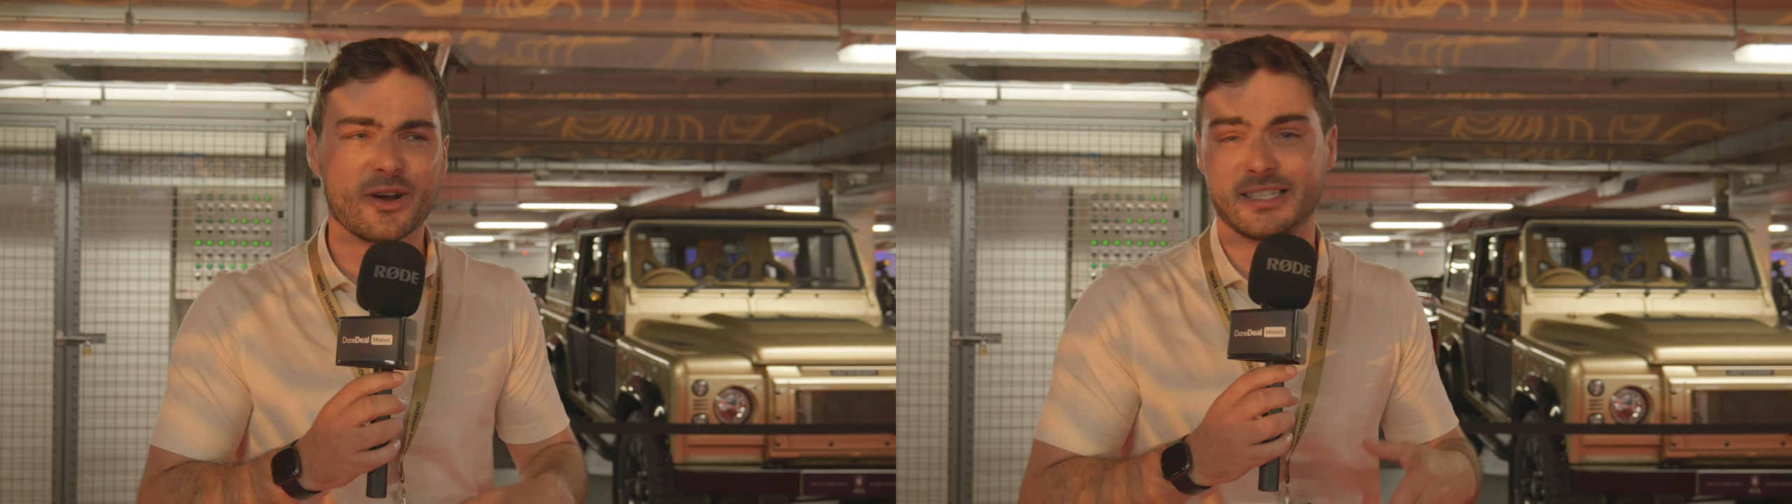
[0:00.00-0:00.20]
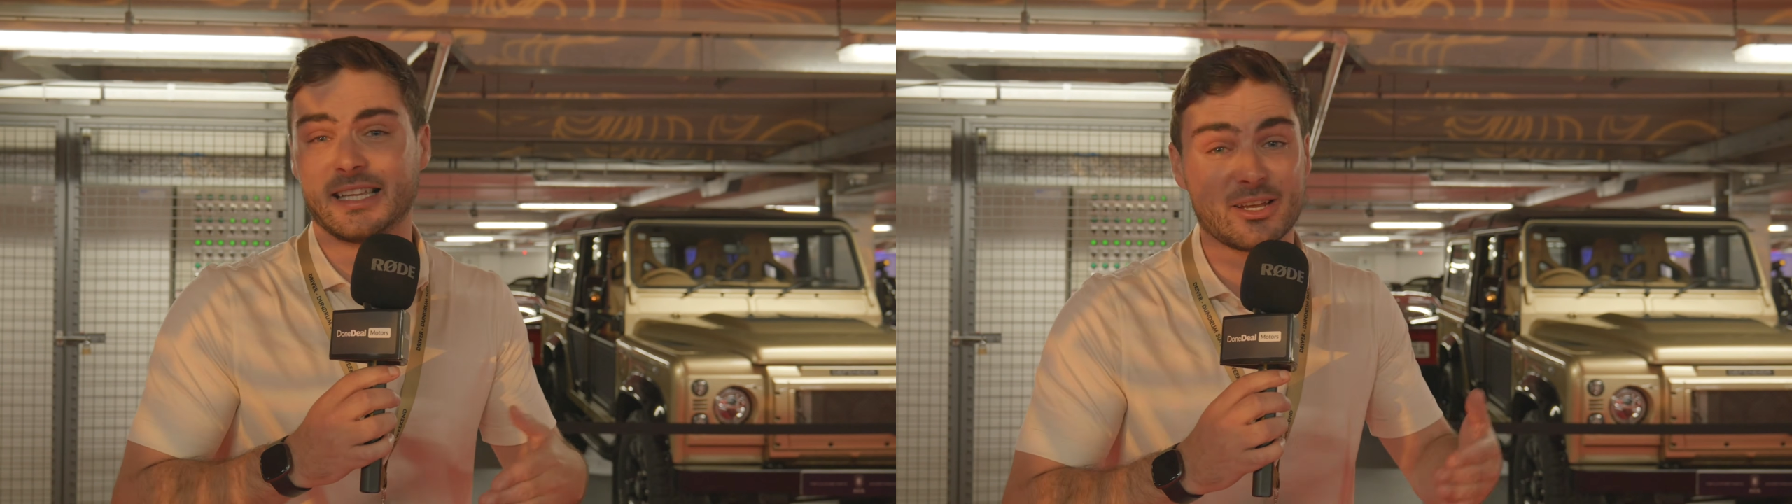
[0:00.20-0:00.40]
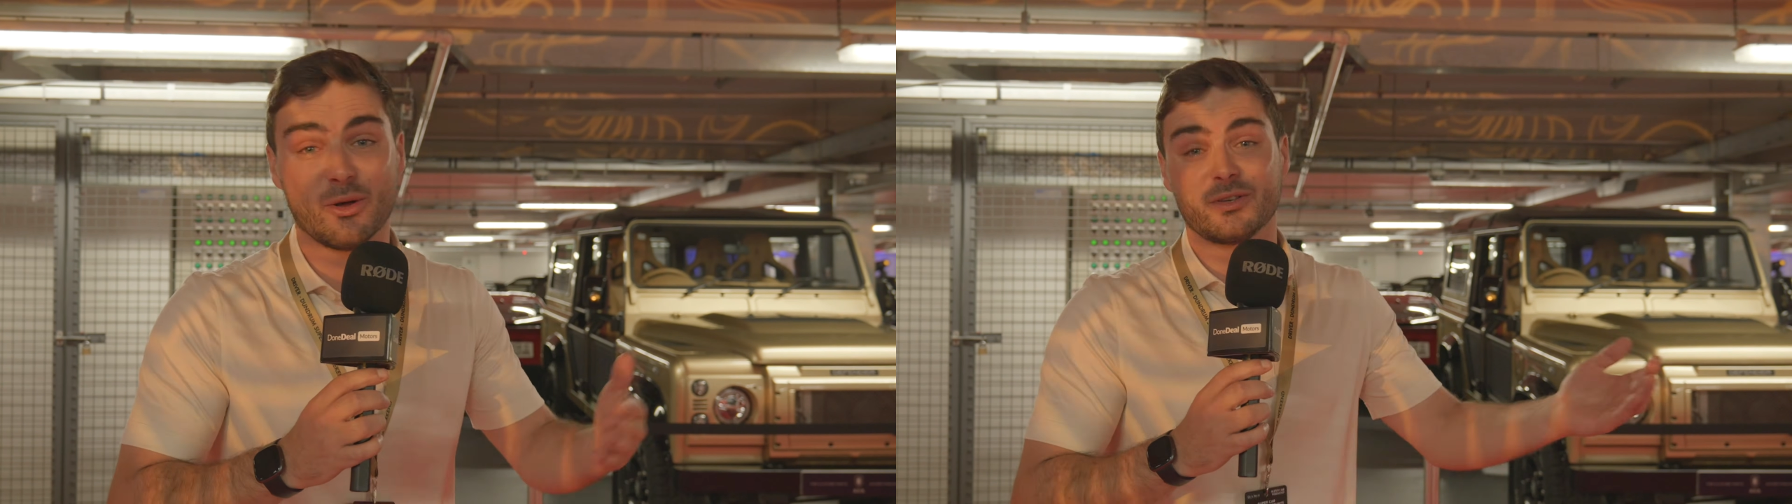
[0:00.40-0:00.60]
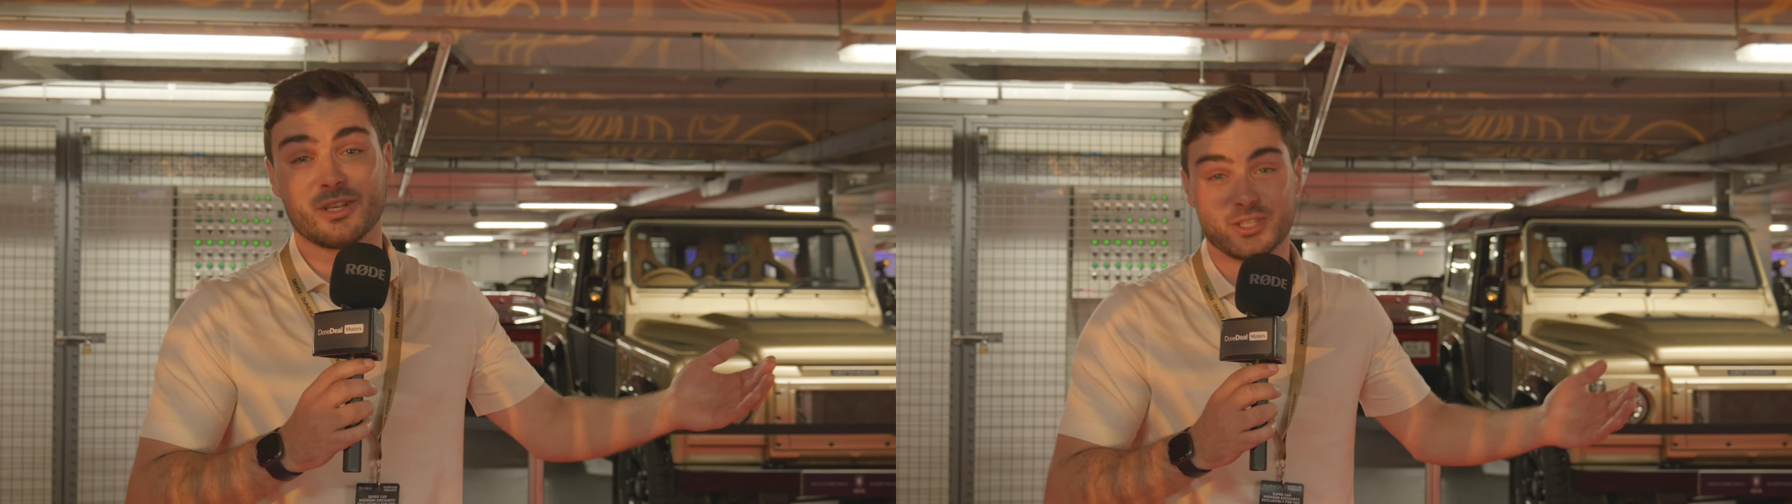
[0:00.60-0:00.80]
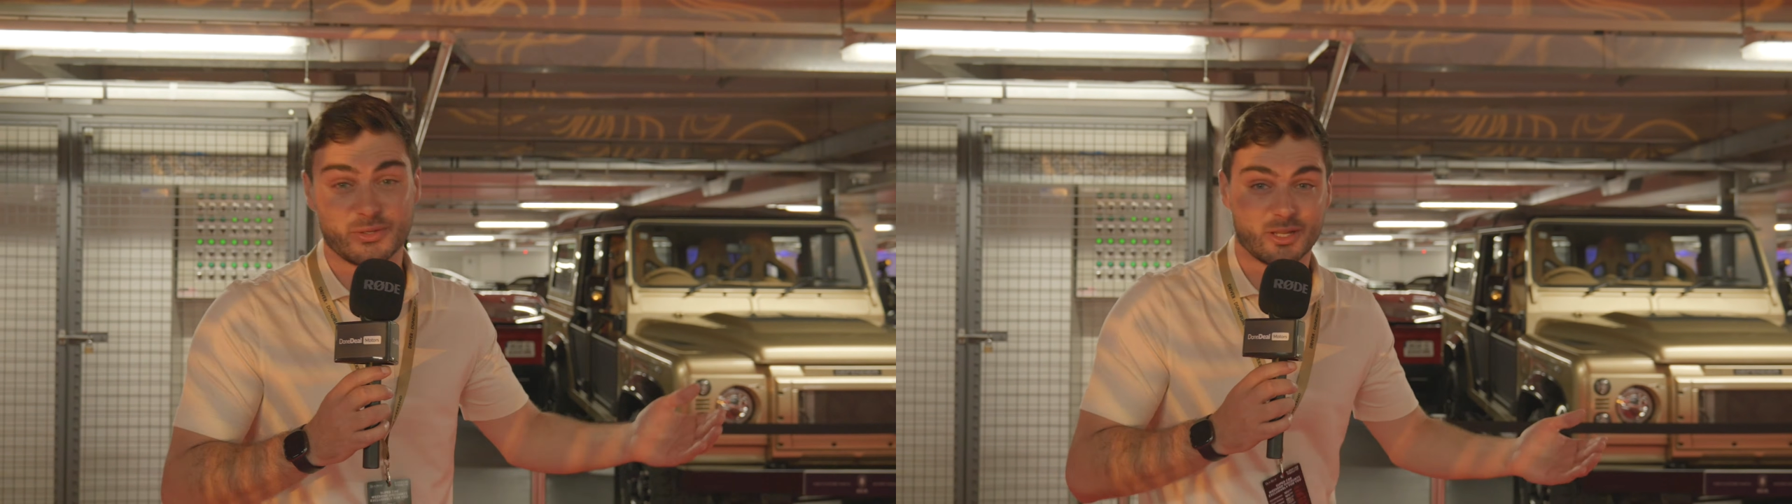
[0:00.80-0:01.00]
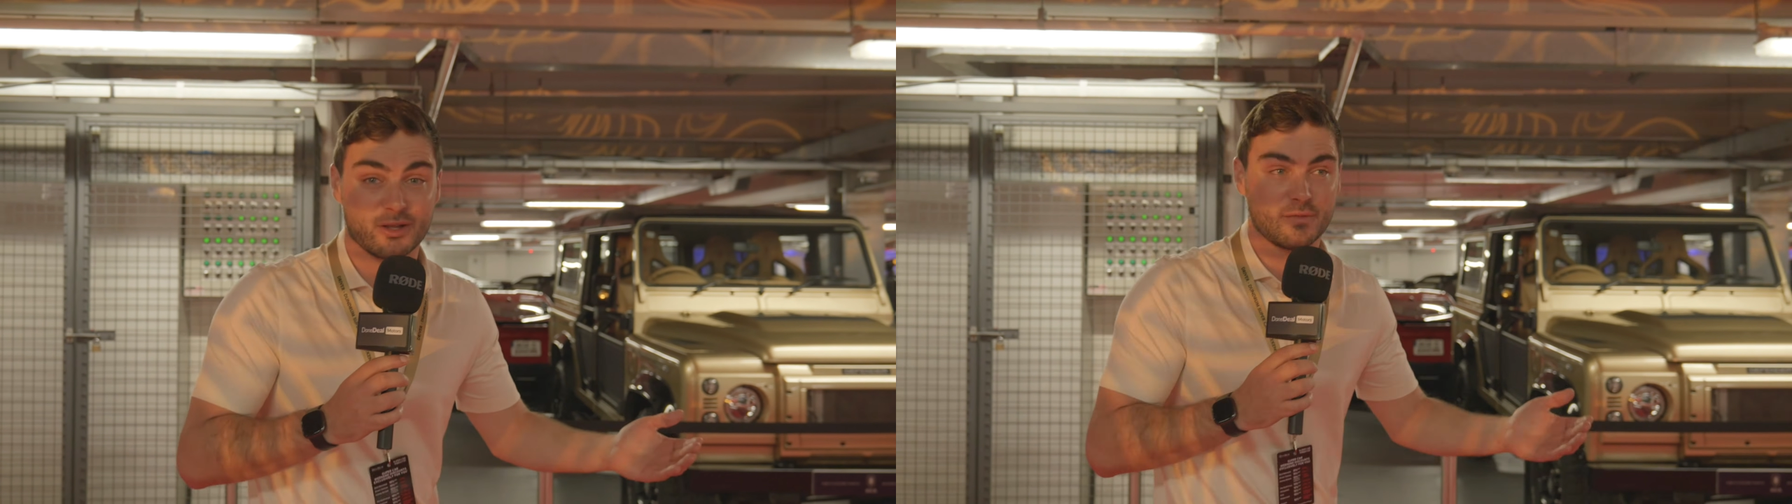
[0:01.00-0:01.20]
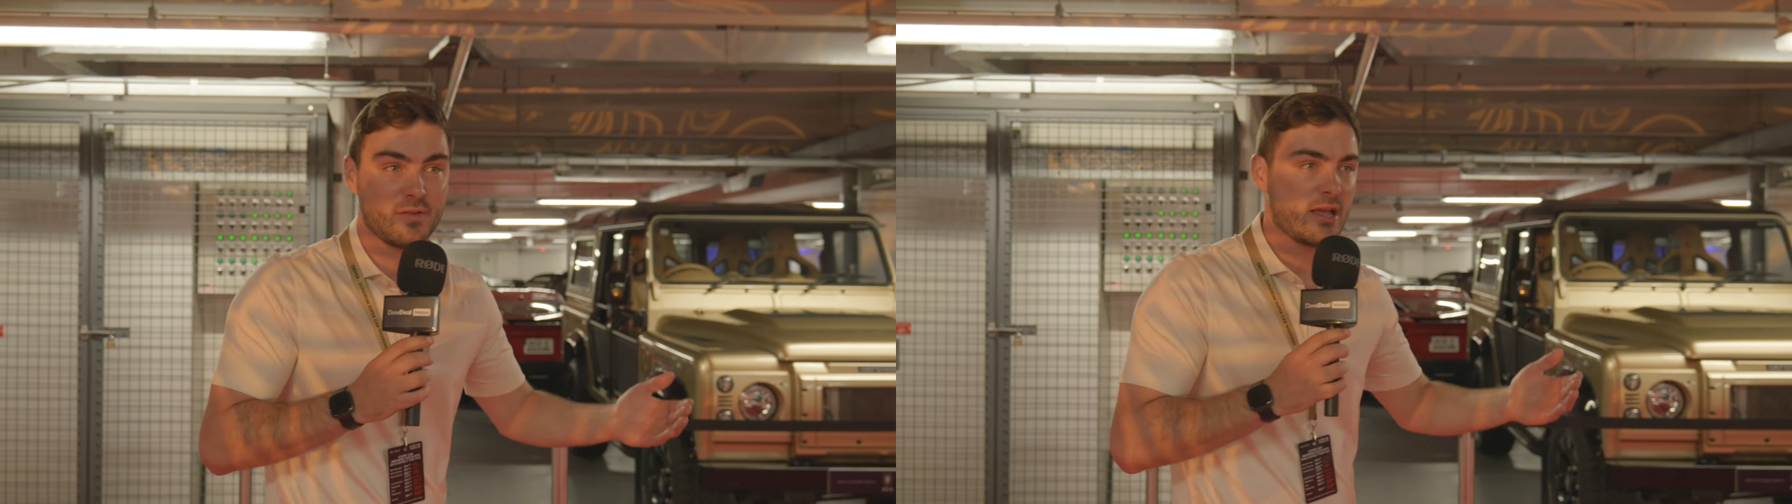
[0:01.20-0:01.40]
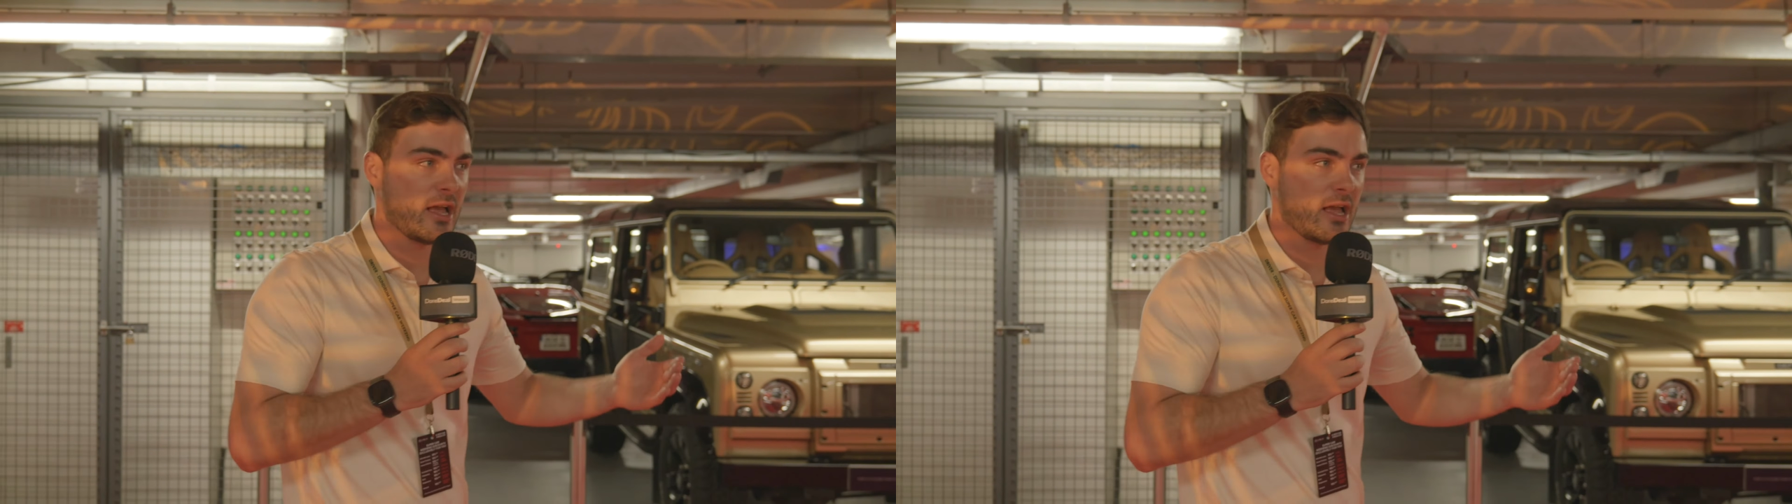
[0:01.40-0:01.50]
and then they also do a lot of